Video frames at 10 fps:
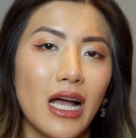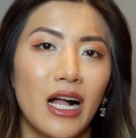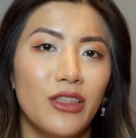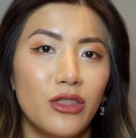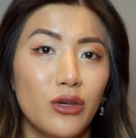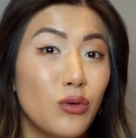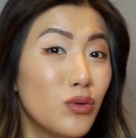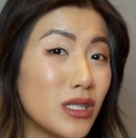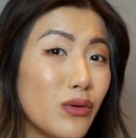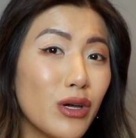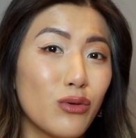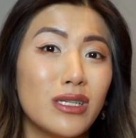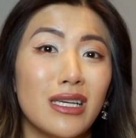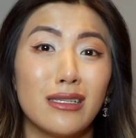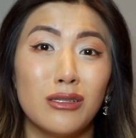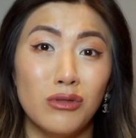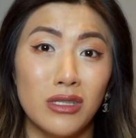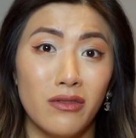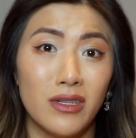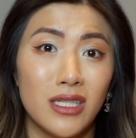and the also increased
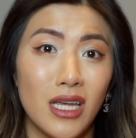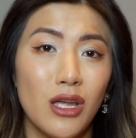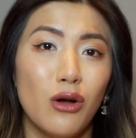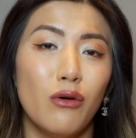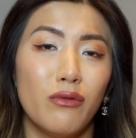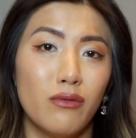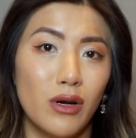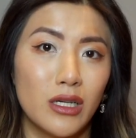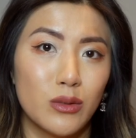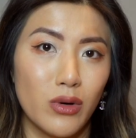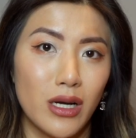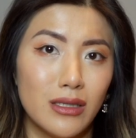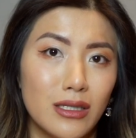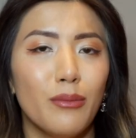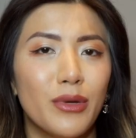exclusivity of the Rolex brands.